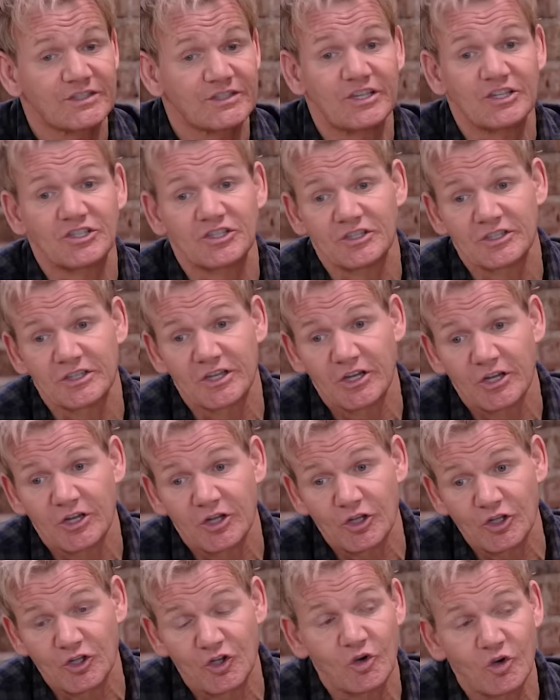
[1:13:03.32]
decision,
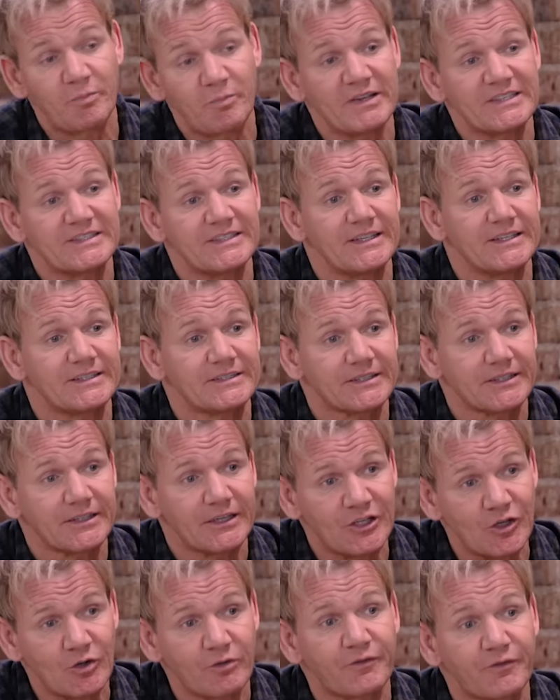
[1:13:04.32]
your business,
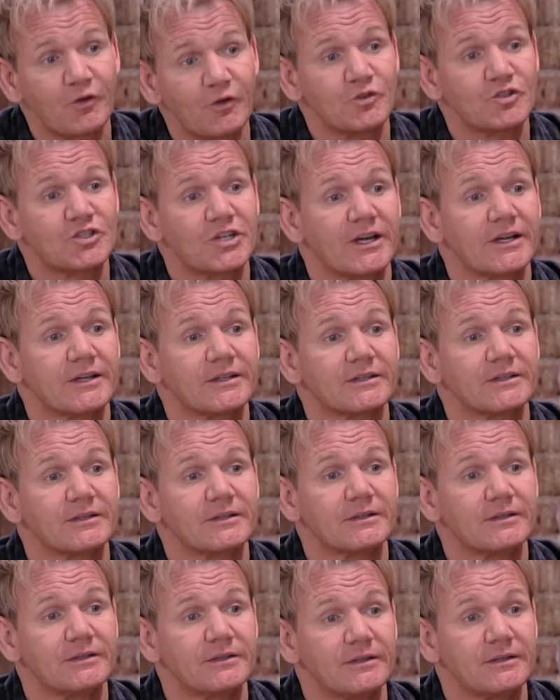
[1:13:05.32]
your future,
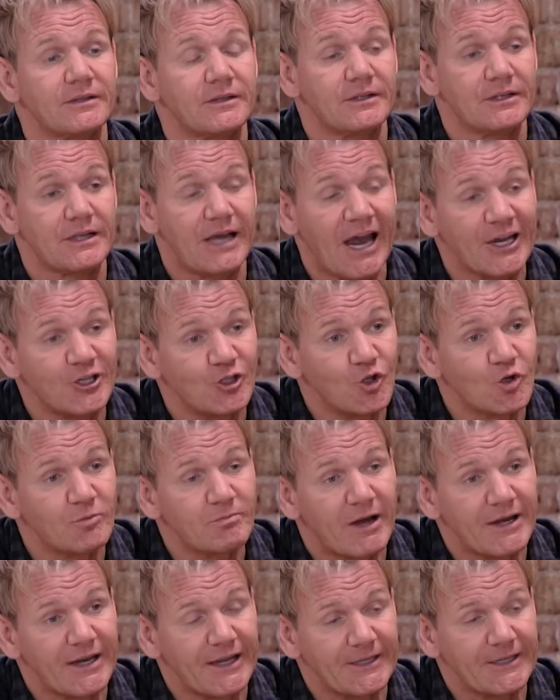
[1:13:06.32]
and your
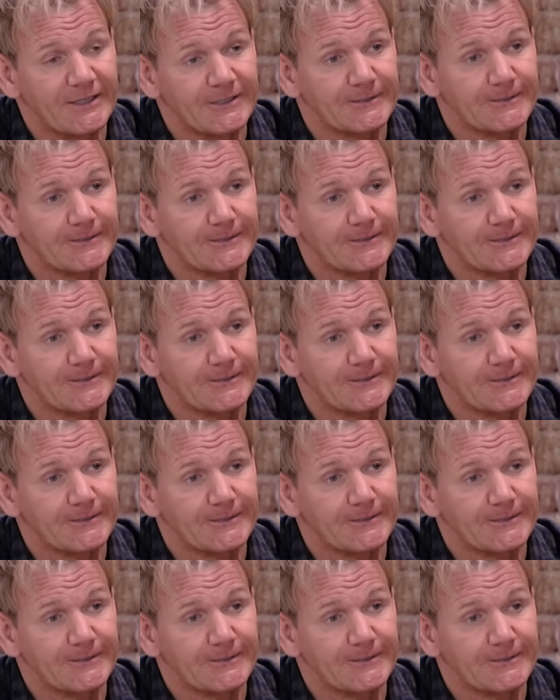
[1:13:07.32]
money.